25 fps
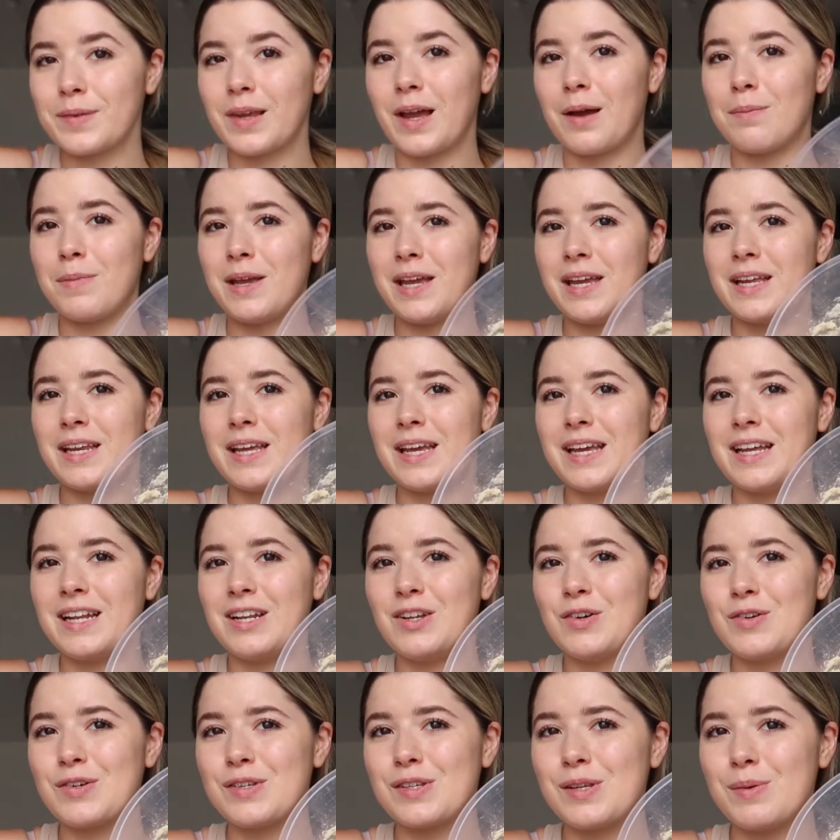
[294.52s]
I mean, it
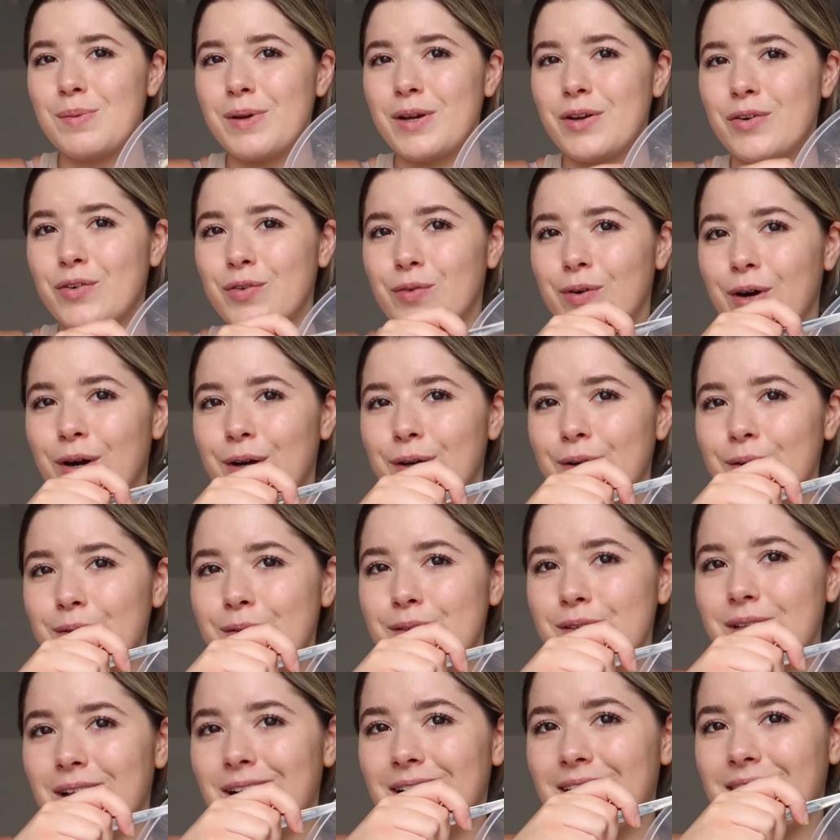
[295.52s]
looks a bit
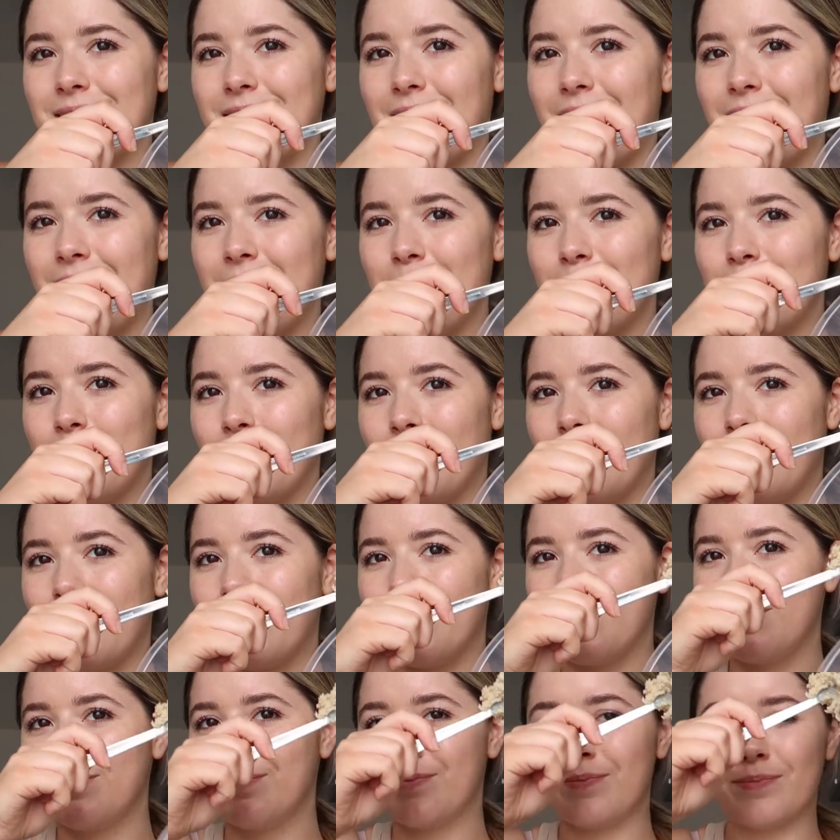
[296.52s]
gross like that,
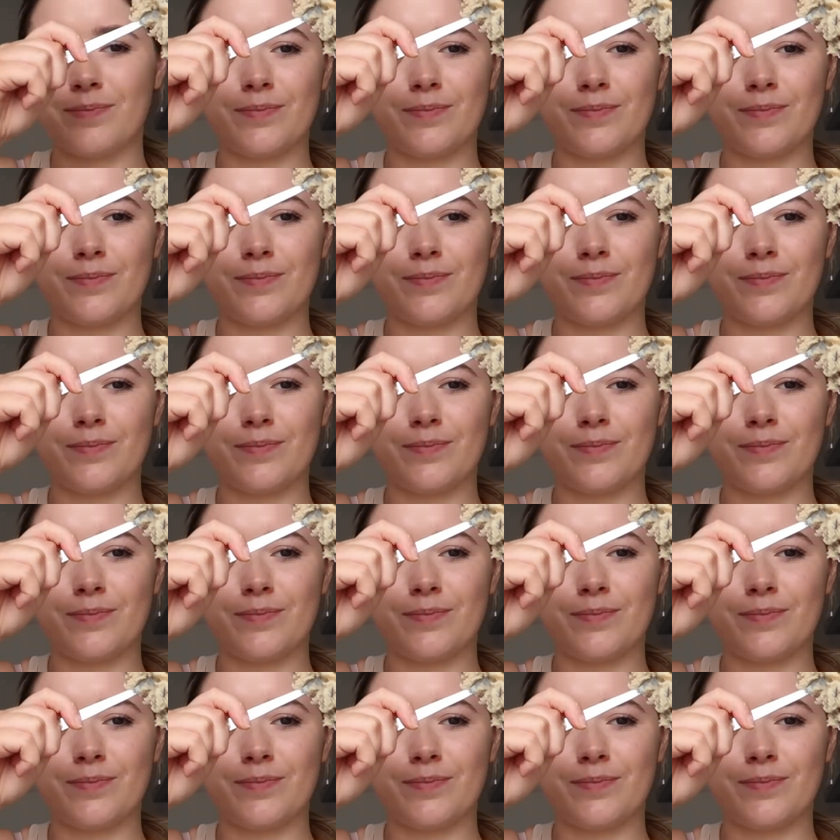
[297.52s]
but